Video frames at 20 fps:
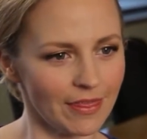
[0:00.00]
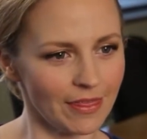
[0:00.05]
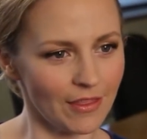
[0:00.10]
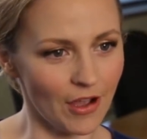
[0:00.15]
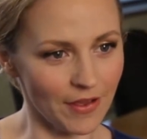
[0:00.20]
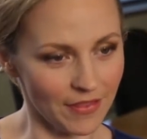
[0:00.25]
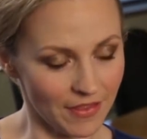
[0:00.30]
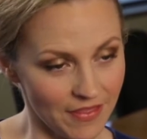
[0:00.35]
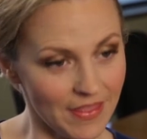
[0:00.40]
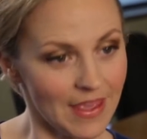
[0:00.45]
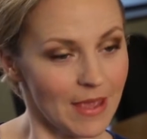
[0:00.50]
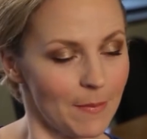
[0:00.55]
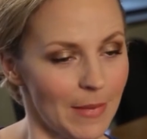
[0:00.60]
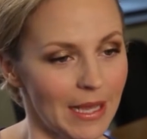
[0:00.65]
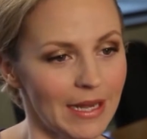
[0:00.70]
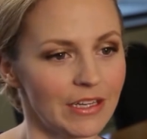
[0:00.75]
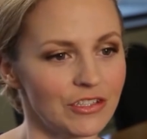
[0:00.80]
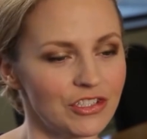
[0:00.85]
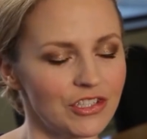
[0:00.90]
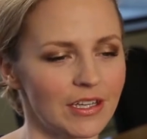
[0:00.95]
either they're
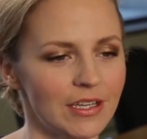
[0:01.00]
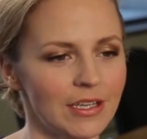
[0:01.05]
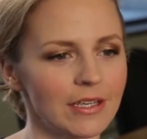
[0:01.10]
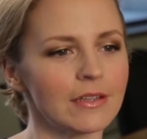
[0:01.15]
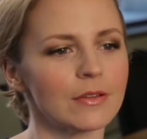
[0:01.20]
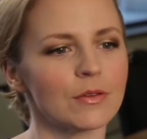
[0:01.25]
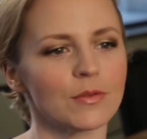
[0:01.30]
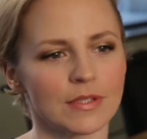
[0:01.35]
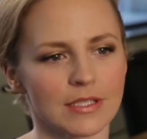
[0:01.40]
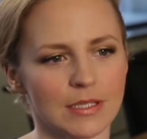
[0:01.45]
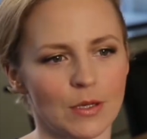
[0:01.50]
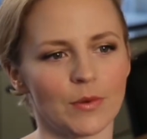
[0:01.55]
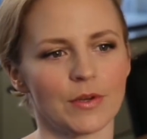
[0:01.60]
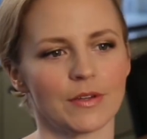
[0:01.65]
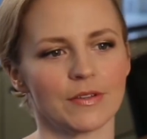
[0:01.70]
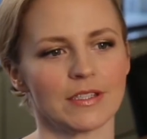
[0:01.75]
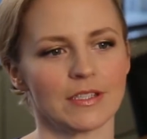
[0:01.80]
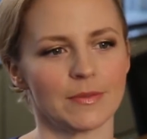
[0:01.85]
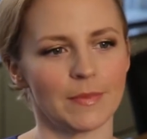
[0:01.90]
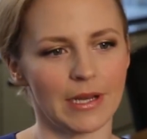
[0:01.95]
managing it or someone
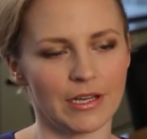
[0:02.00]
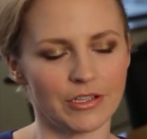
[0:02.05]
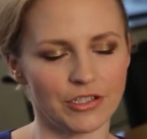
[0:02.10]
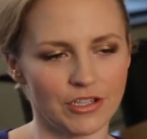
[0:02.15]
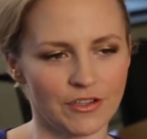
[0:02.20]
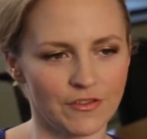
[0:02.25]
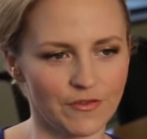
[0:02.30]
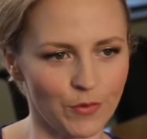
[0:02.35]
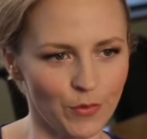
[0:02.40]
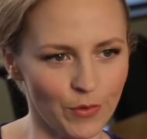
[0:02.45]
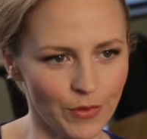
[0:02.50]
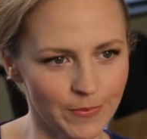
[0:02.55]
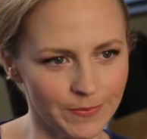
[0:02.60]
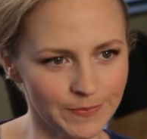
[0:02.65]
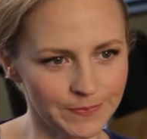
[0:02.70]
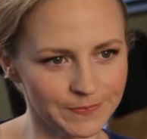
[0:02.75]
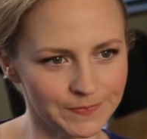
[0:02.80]
else is managing it for them.